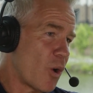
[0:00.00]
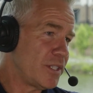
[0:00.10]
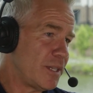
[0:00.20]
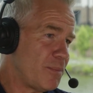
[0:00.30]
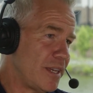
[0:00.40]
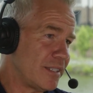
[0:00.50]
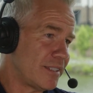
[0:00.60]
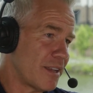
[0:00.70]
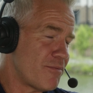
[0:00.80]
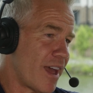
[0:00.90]
OTP
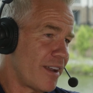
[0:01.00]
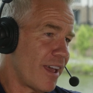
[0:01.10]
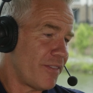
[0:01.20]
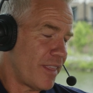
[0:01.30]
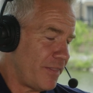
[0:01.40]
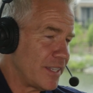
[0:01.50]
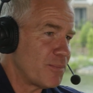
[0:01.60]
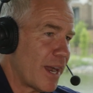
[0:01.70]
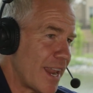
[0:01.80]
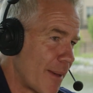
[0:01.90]
since I found out that
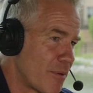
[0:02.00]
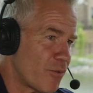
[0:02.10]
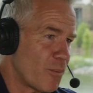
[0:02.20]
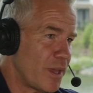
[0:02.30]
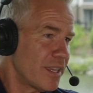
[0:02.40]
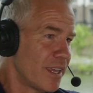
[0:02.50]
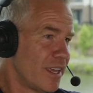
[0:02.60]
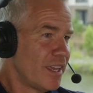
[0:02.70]
this might happen for me.